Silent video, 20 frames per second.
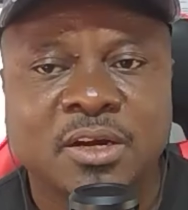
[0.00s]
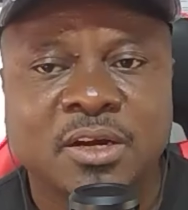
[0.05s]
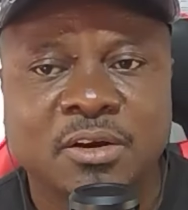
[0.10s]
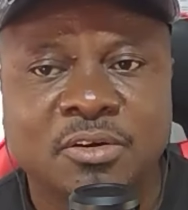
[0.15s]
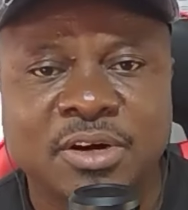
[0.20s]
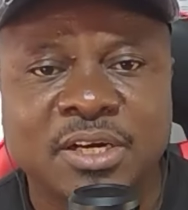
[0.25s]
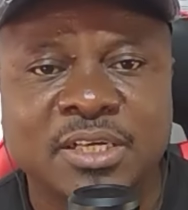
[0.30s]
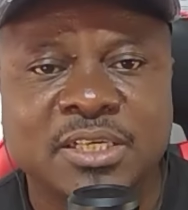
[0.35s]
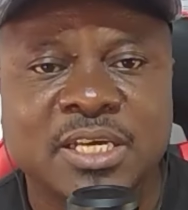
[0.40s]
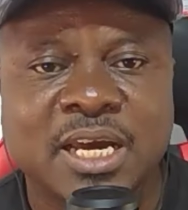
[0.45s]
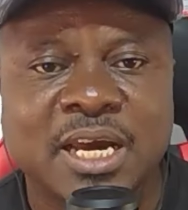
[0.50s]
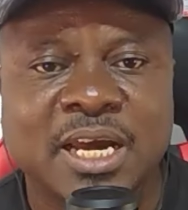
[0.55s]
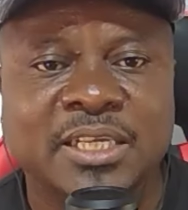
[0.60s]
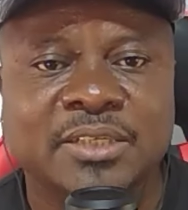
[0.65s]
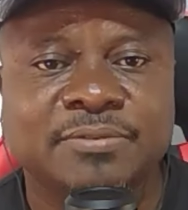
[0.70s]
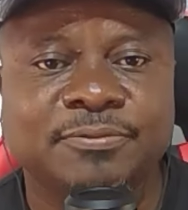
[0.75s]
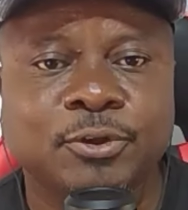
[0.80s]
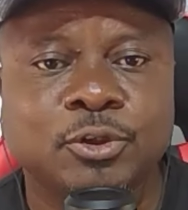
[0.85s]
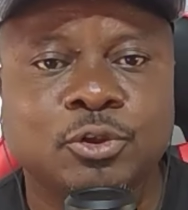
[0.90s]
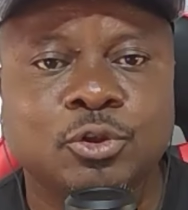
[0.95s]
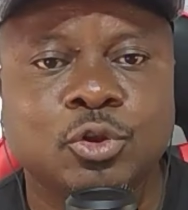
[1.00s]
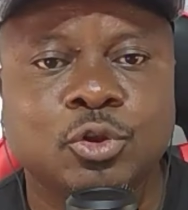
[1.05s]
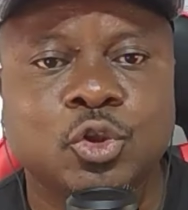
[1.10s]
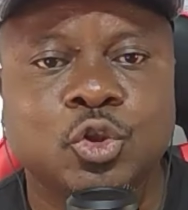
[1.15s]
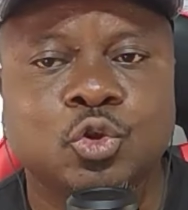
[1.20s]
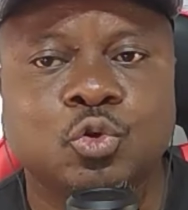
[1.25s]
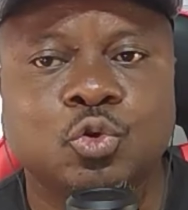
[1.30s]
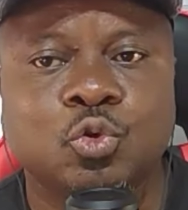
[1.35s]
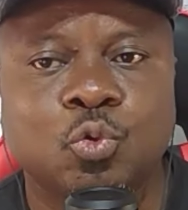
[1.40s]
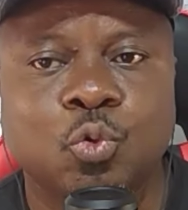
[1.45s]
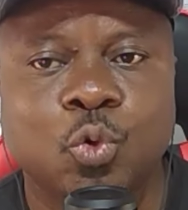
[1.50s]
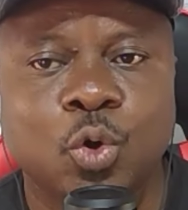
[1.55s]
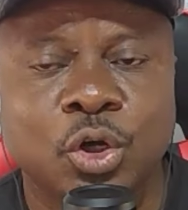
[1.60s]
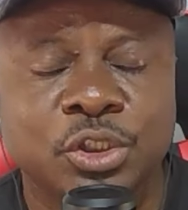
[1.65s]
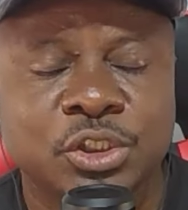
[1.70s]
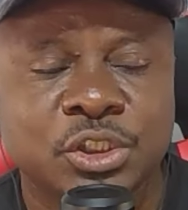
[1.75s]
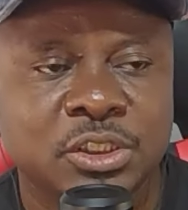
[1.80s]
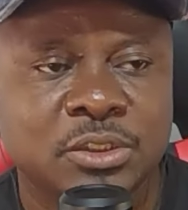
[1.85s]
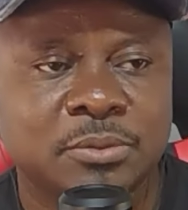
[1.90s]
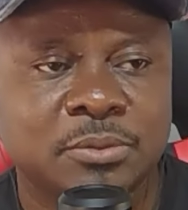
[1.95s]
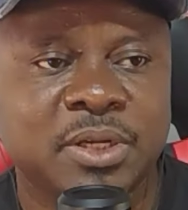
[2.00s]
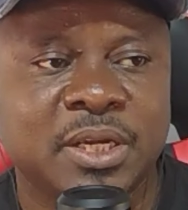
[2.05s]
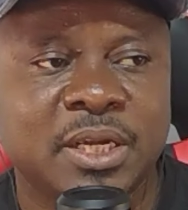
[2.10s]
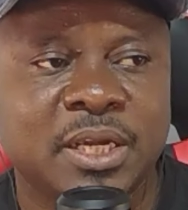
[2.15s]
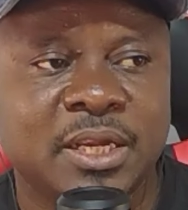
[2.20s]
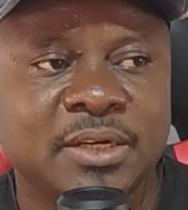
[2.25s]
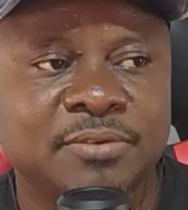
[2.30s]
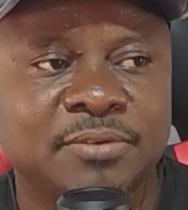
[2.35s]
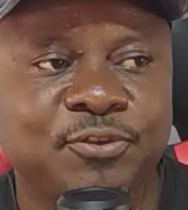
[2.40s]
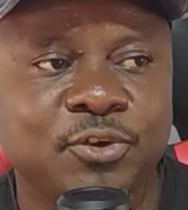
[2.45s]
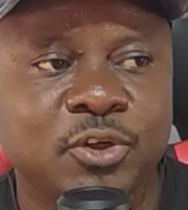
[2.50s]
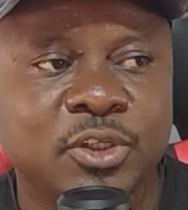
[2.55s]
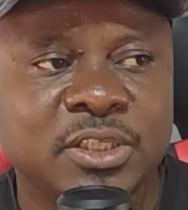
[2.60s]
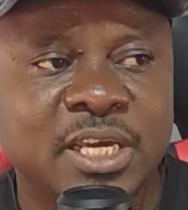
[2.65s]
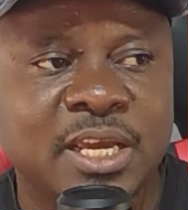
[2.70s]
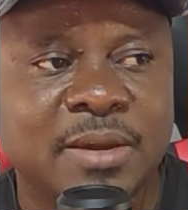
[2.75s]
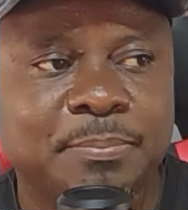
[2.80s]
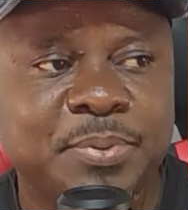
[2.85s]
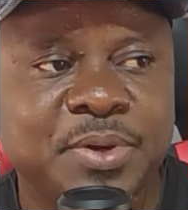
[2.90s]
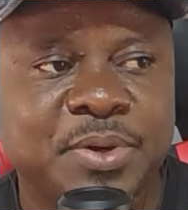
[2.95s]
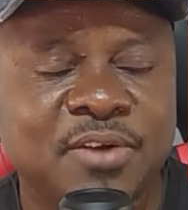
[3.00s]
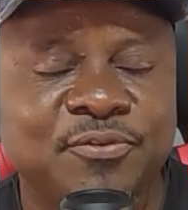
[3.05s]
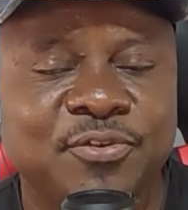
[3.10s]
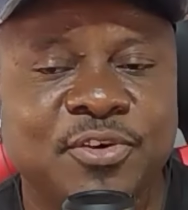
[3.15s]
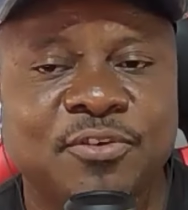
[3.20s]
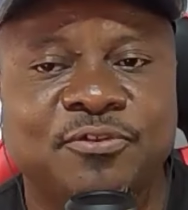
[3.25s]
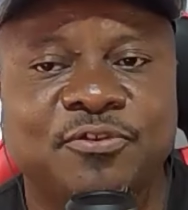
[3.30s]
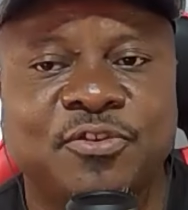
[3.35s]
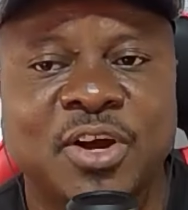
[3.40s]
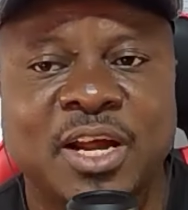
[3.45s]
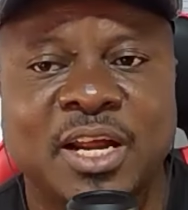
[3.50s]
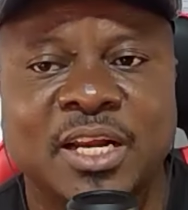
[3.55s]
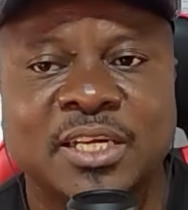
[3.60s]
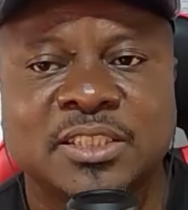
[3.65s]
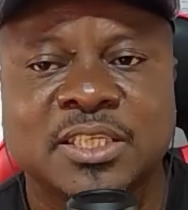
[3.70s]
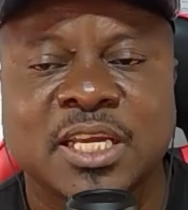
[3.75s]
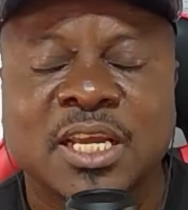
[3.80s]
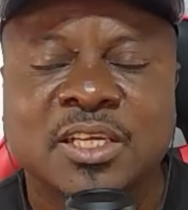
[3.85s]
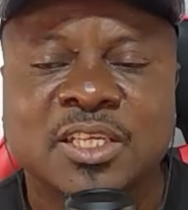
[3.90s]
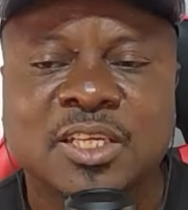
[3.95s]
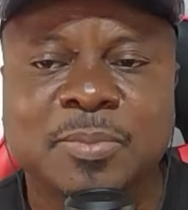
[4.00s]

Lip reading: Great guys for those who watch him and for the MPFL fans.